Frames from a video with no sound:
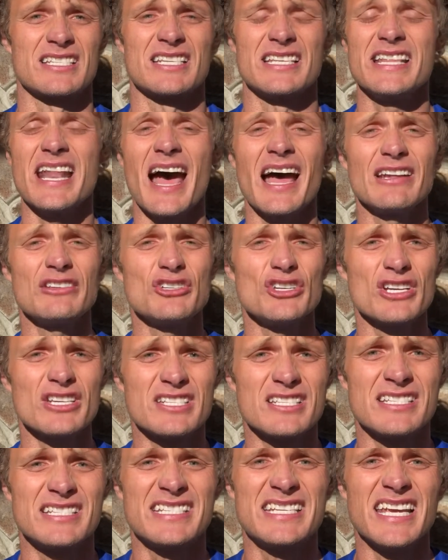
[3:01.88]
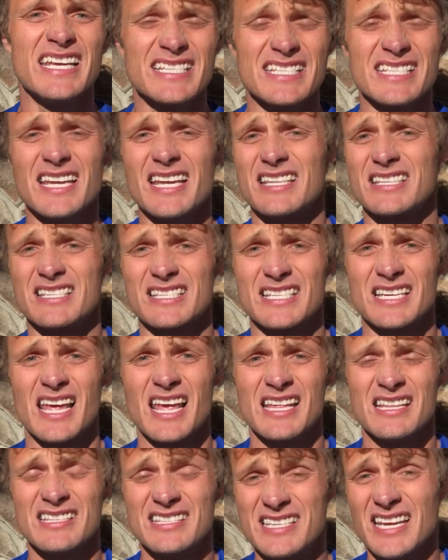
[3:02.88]
not just distance
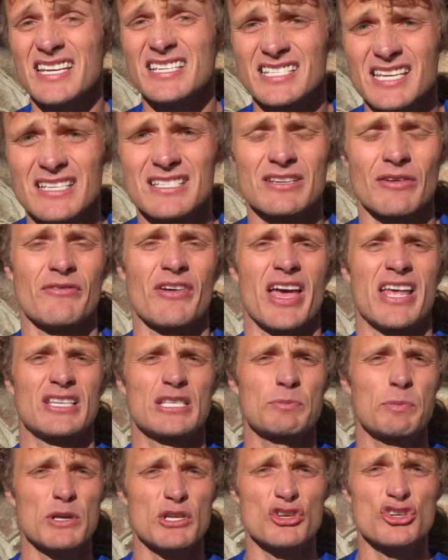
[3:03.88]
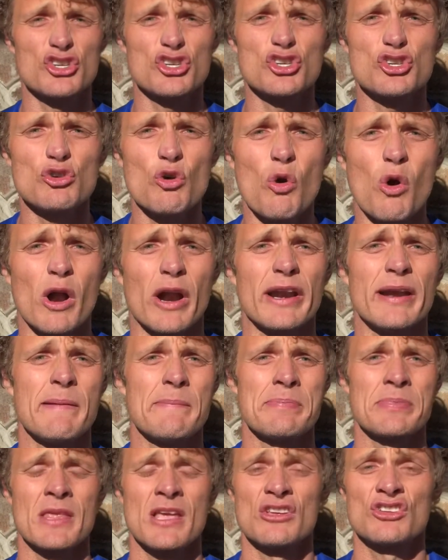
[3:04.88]
events, but short
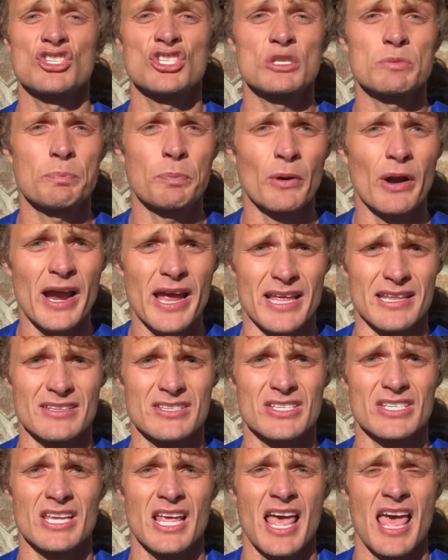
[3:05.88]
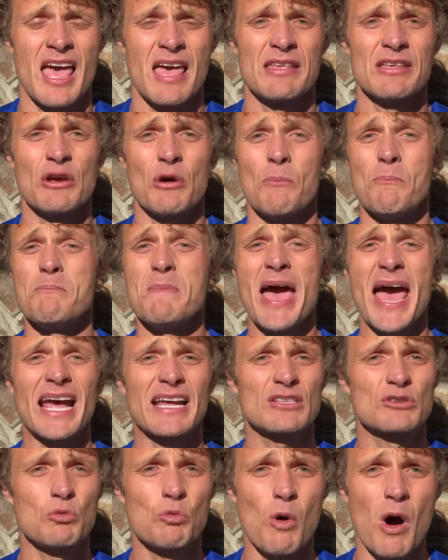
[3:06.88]
sprints,
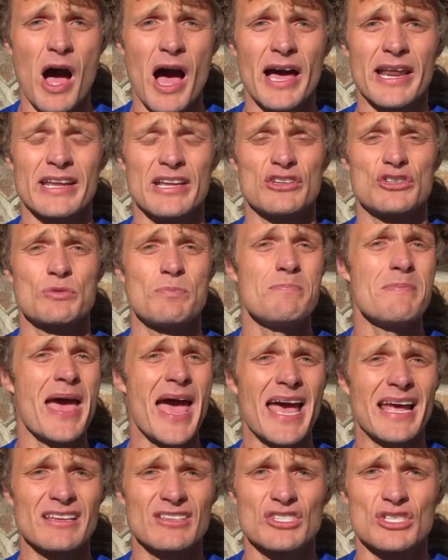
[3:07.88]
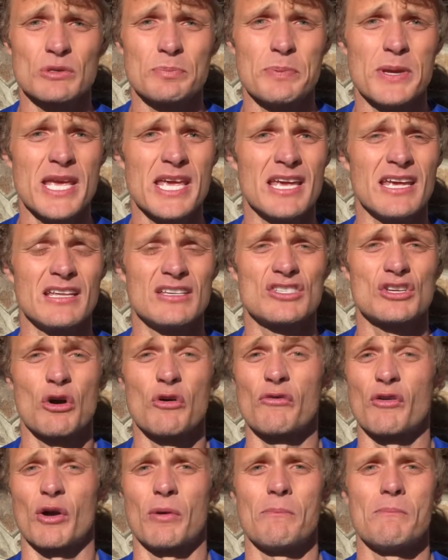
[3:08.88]
max wattage, max speeds
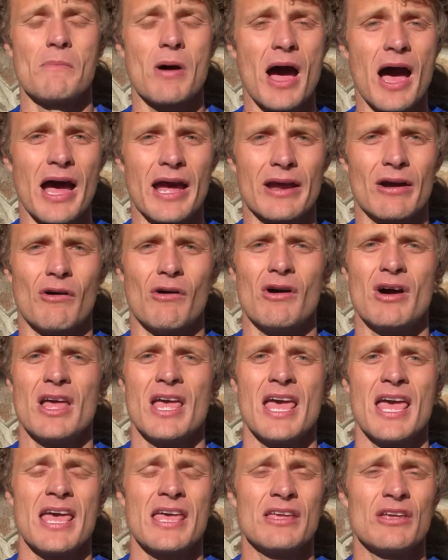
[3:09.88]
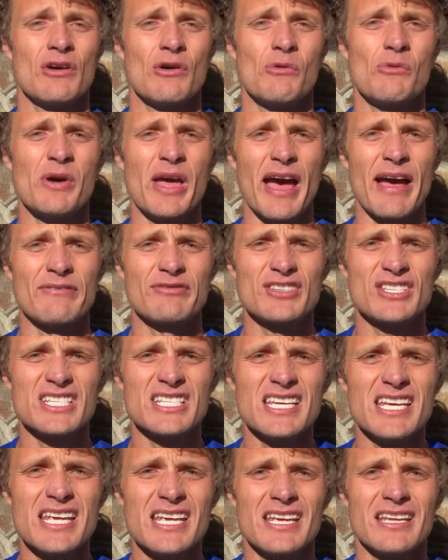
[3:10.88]
over a mile. I've
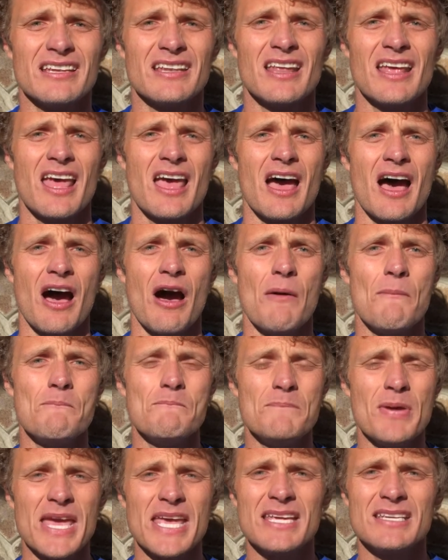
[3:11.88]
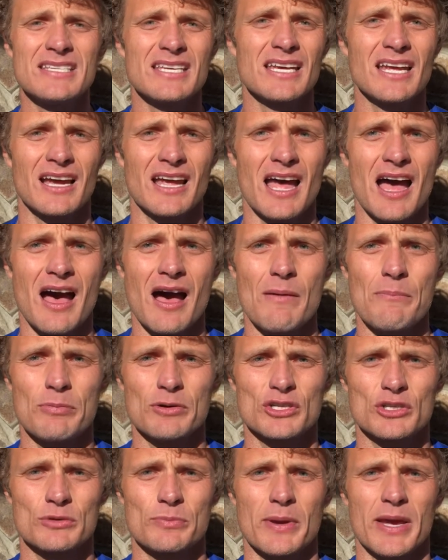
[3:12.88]
seen amazing
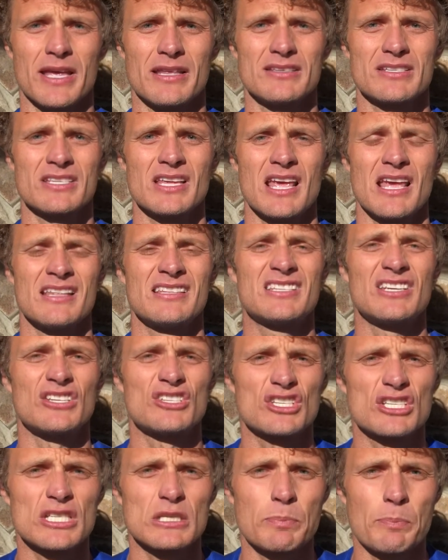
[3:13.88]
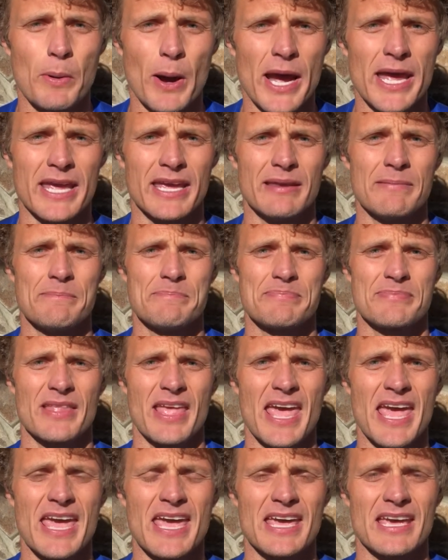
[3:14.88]
accomplishments despite
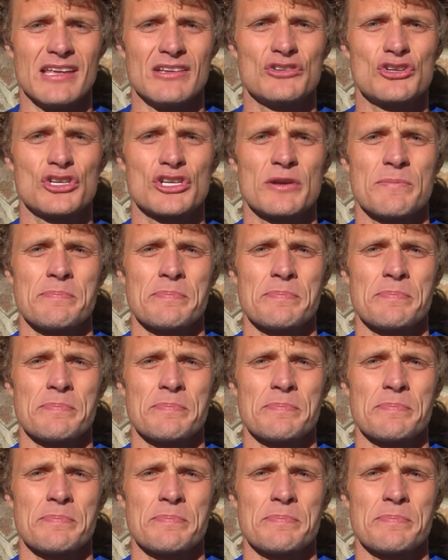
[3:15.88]
age.